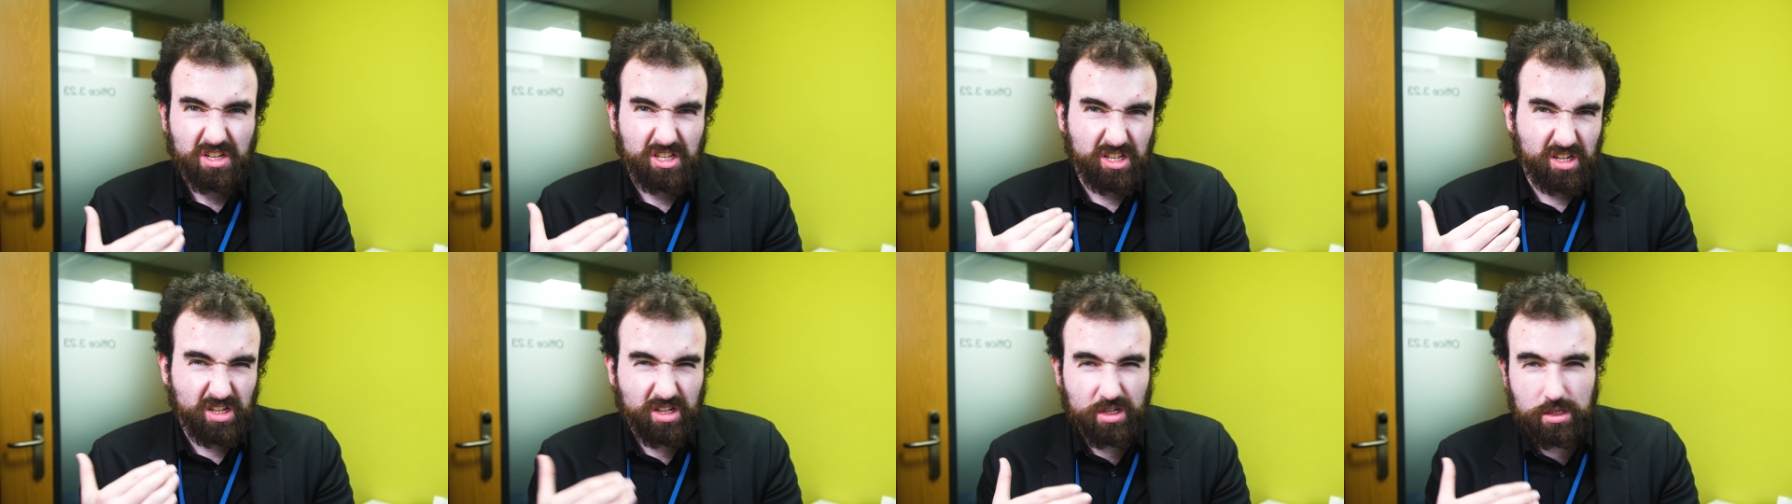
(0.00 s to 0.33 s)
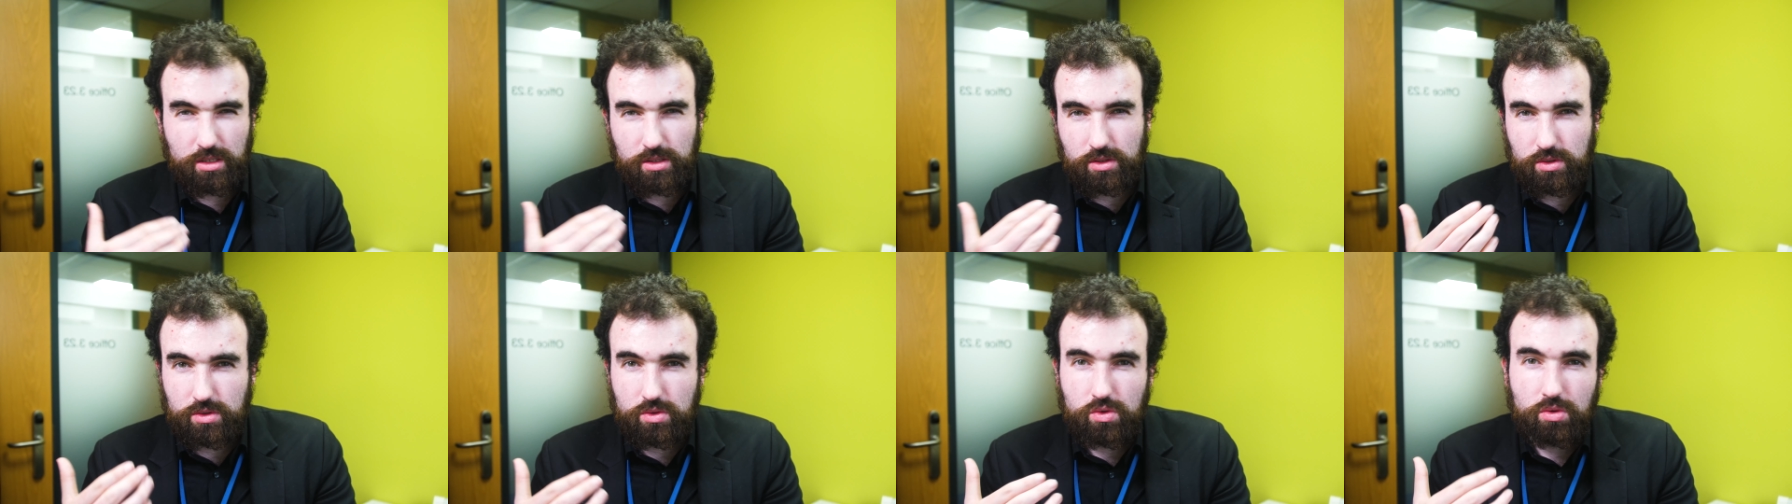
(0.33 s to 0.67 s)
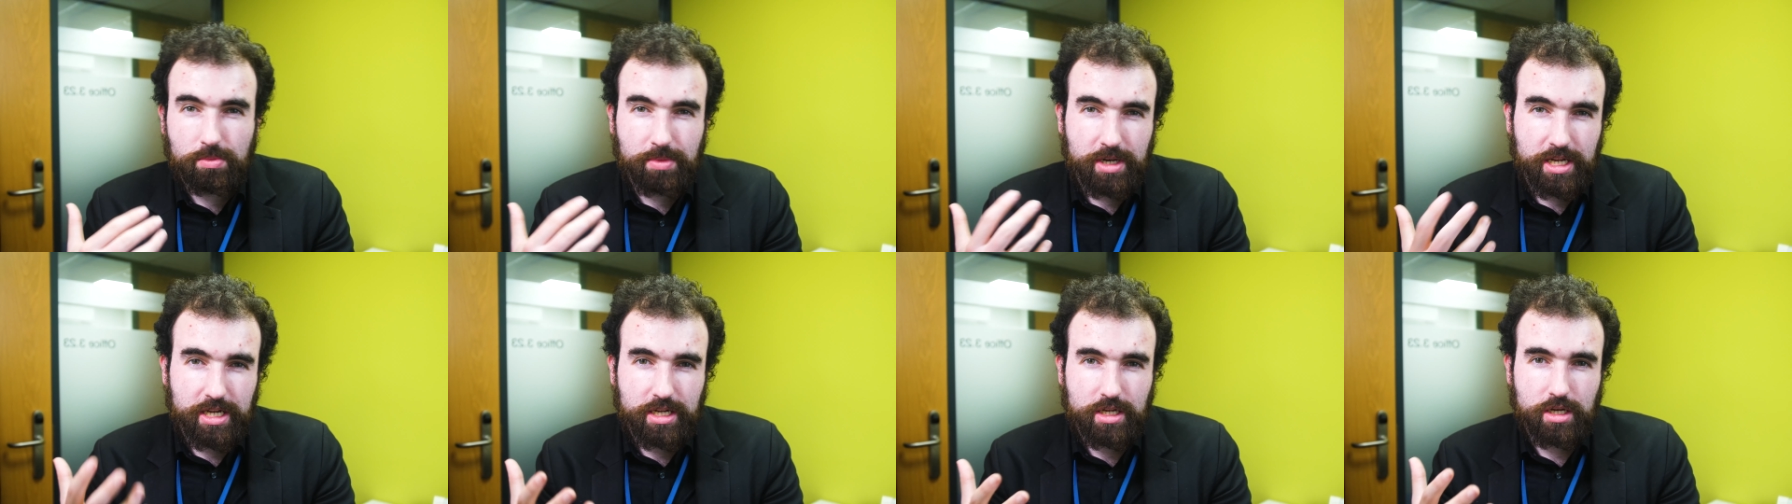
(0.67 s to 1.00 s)
to
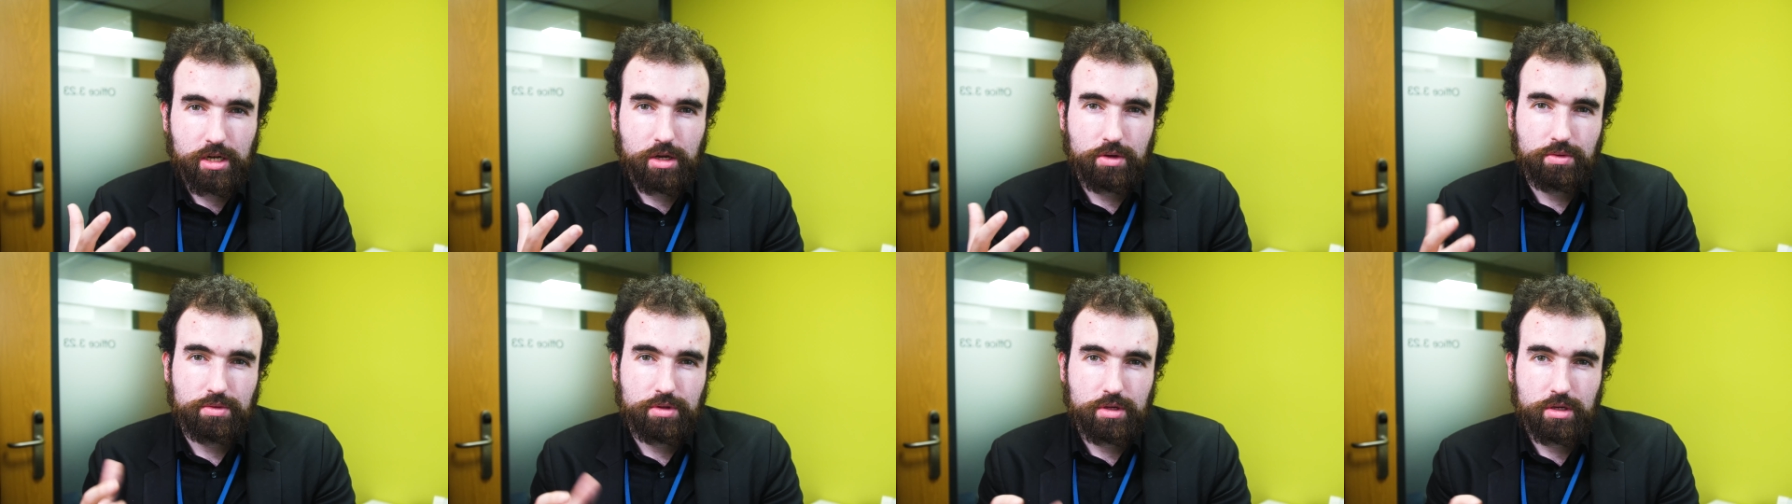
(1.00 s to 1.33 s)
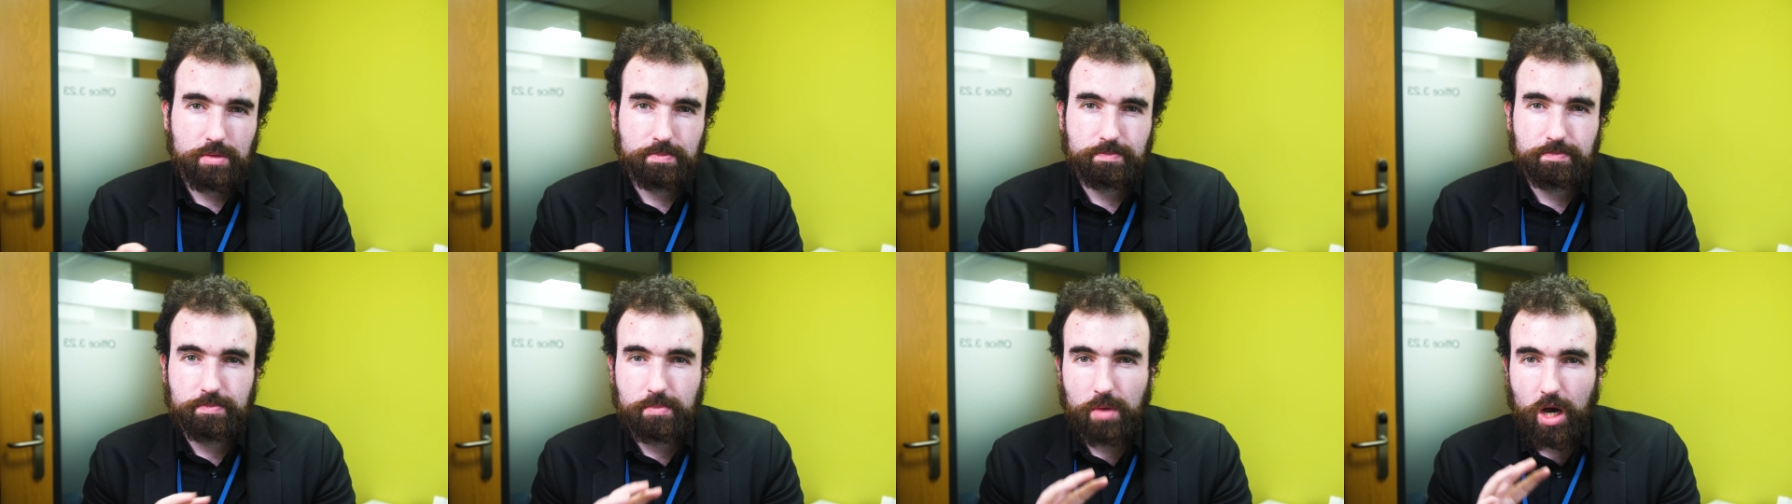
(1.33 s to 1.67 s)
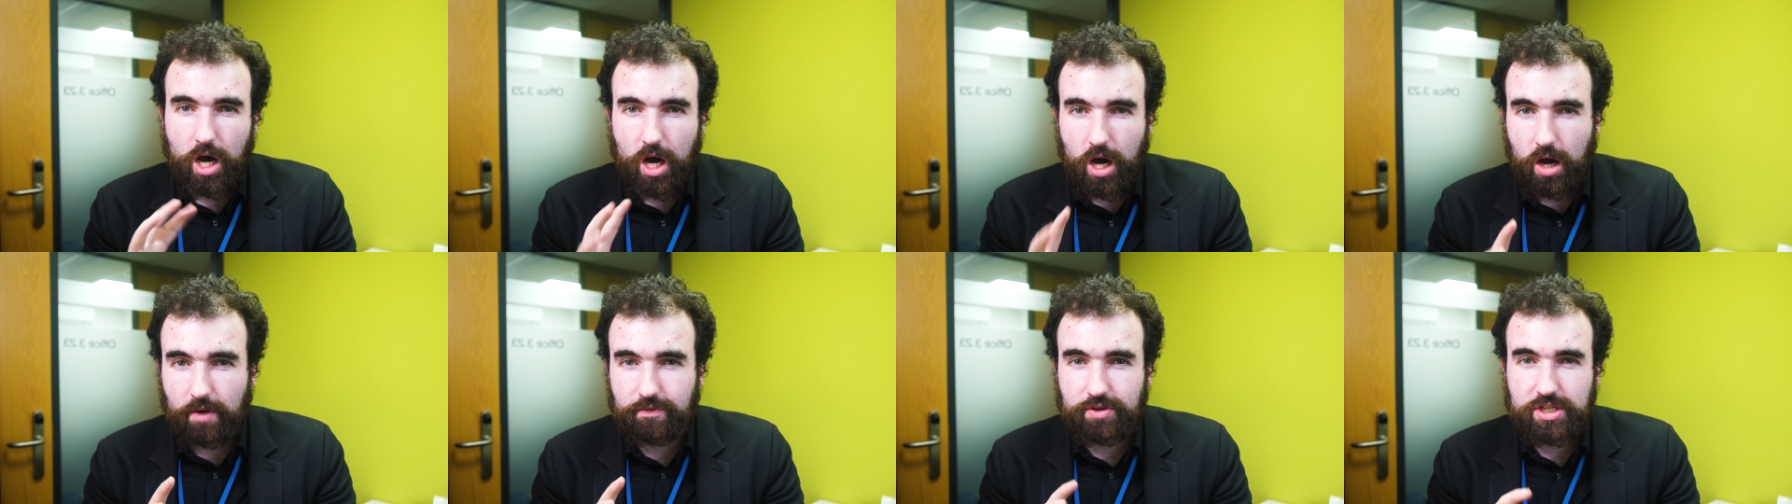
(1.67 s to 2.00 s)
normally, you know, the
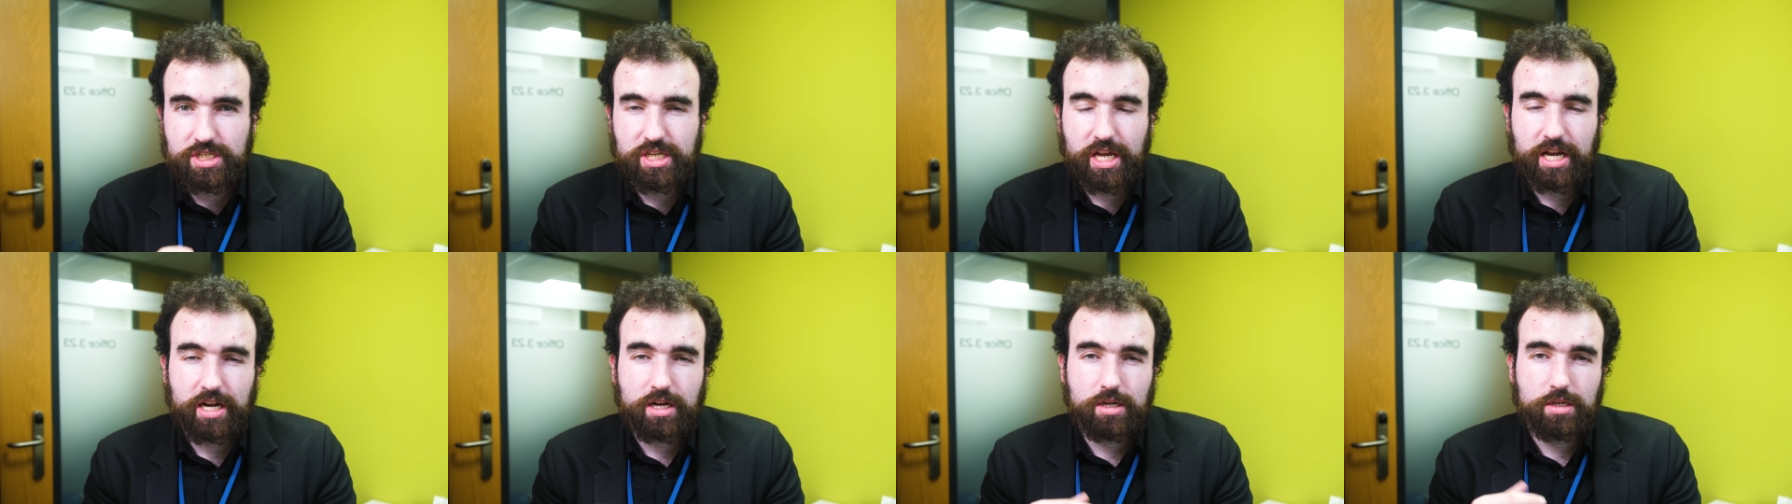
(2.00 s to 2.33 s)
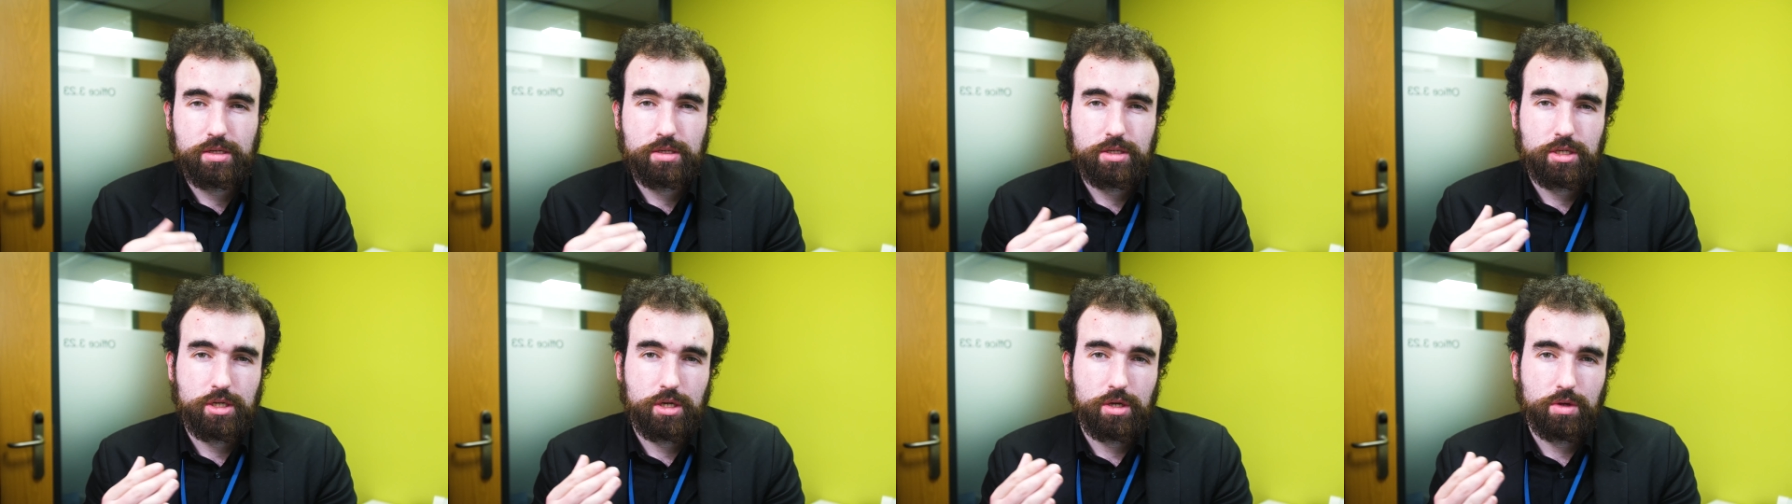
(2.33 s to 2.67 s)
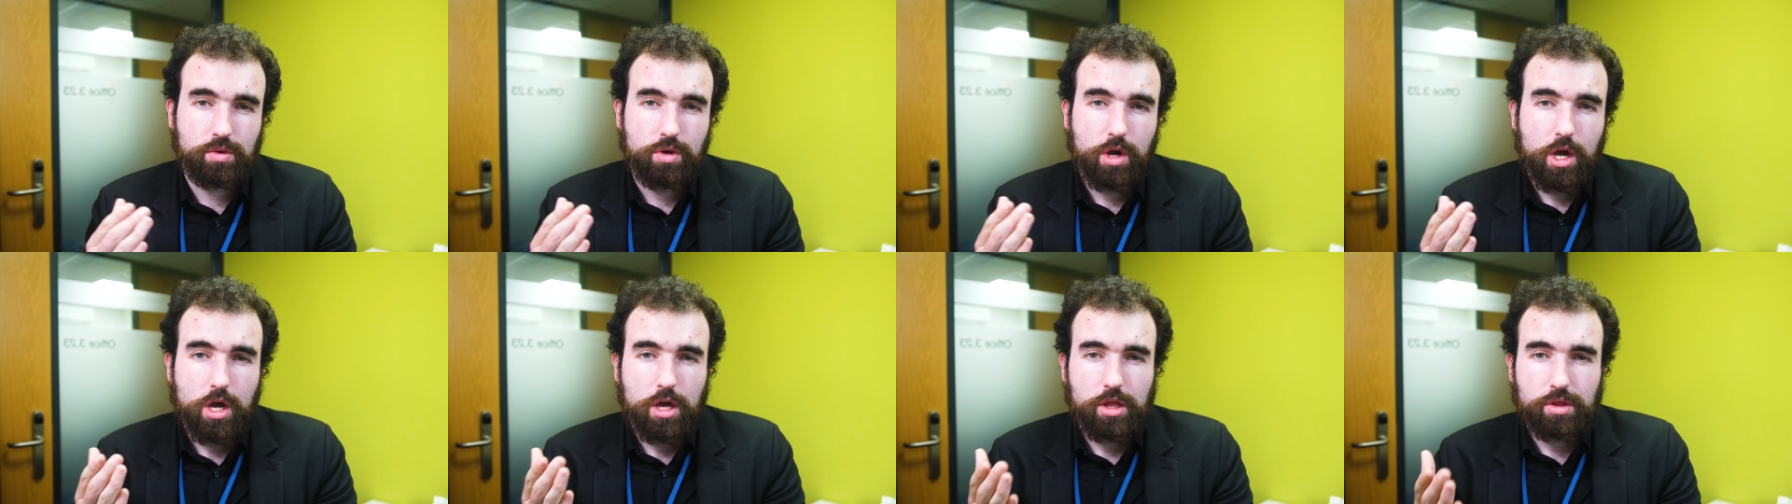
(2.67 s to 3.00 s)
half a second
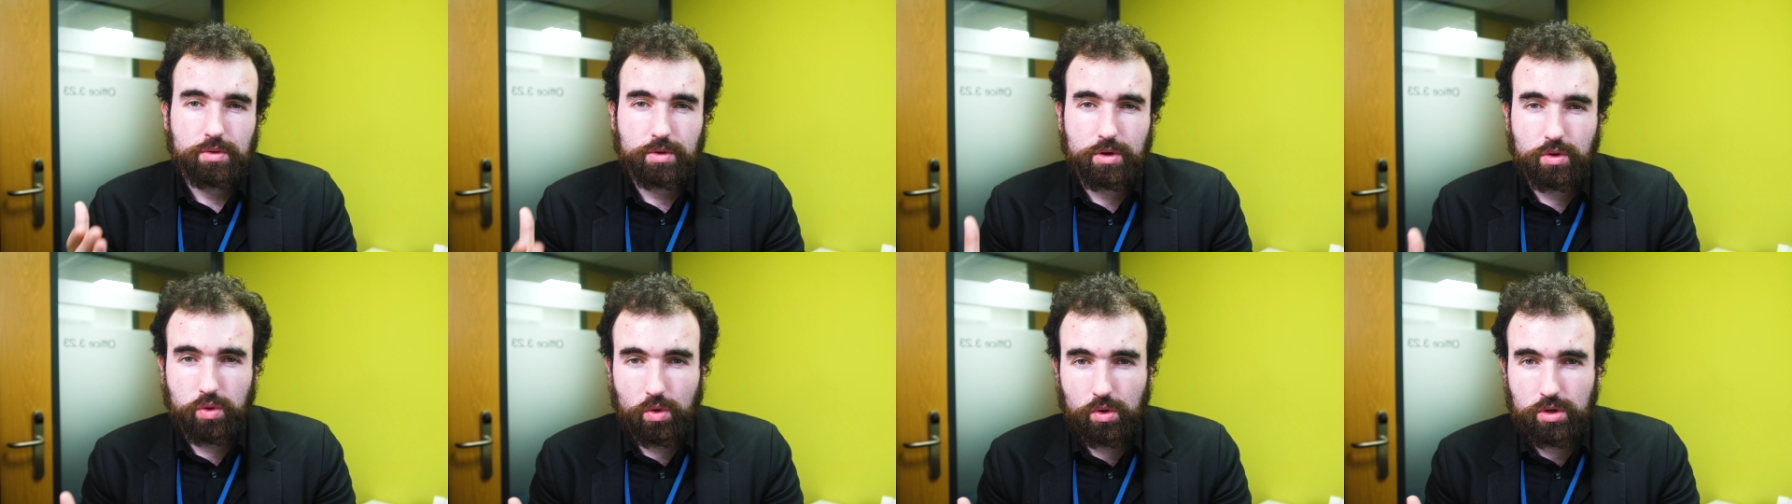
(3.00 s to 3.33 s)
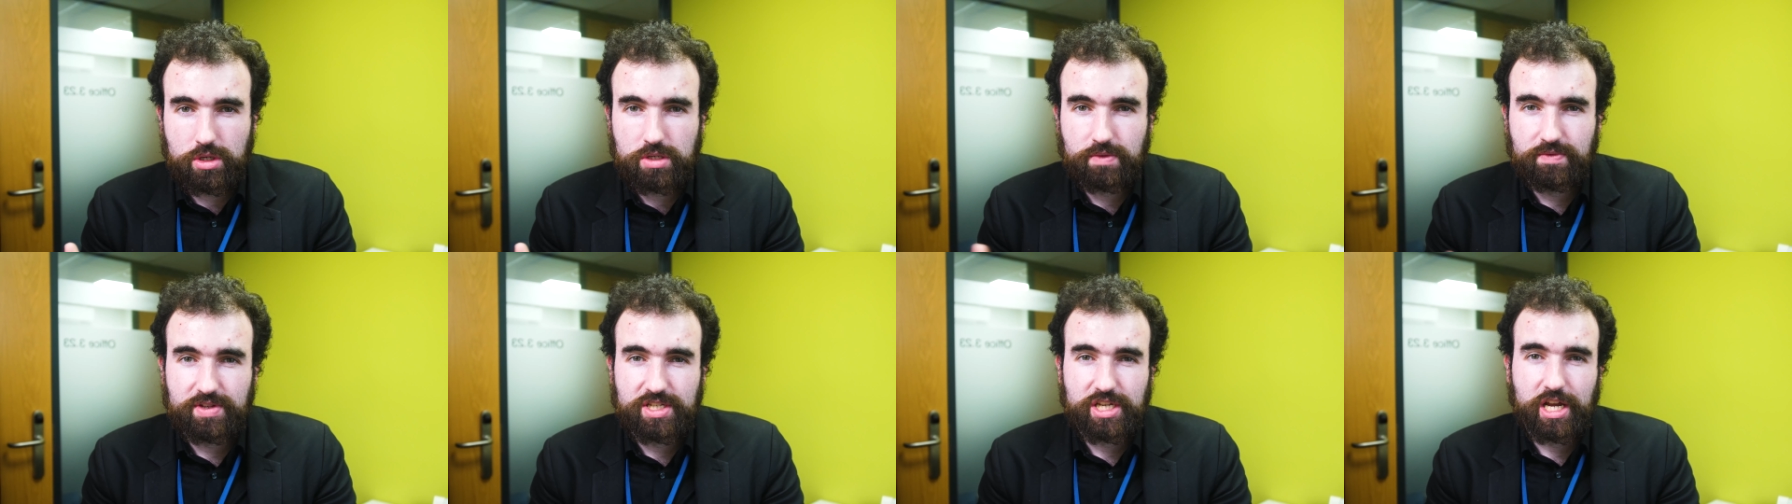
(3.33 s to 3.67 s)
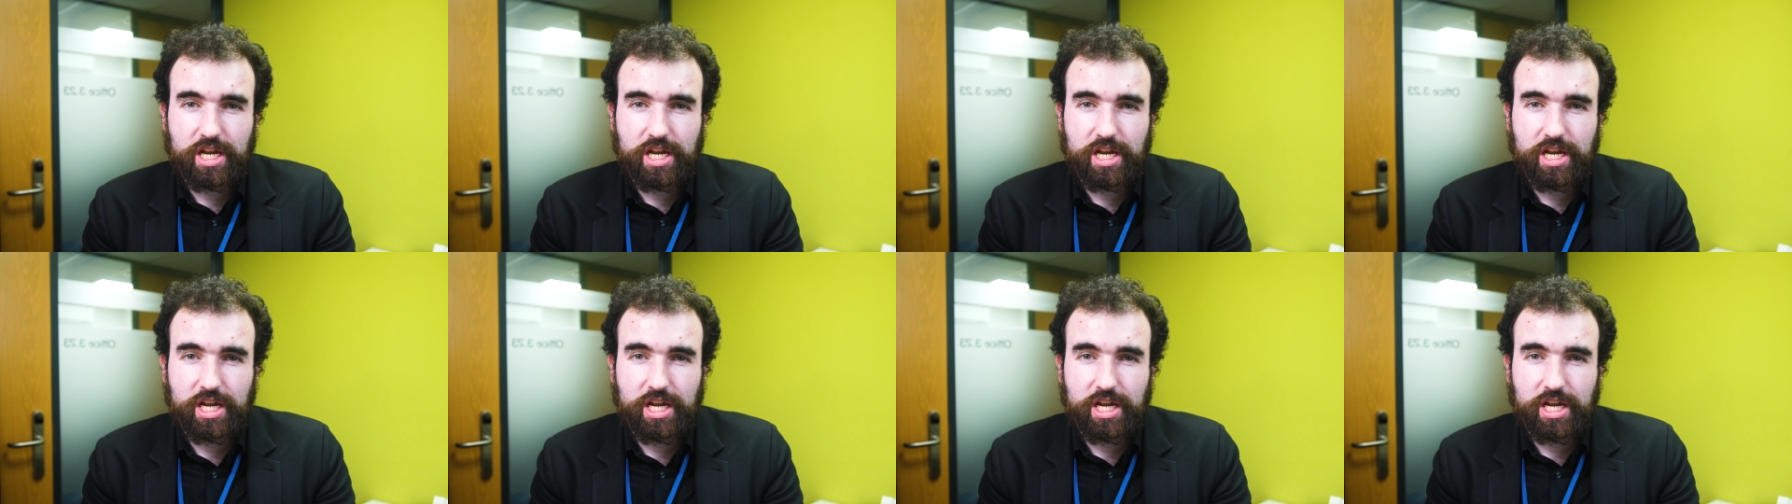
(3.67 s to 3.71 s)
to 3/4 of a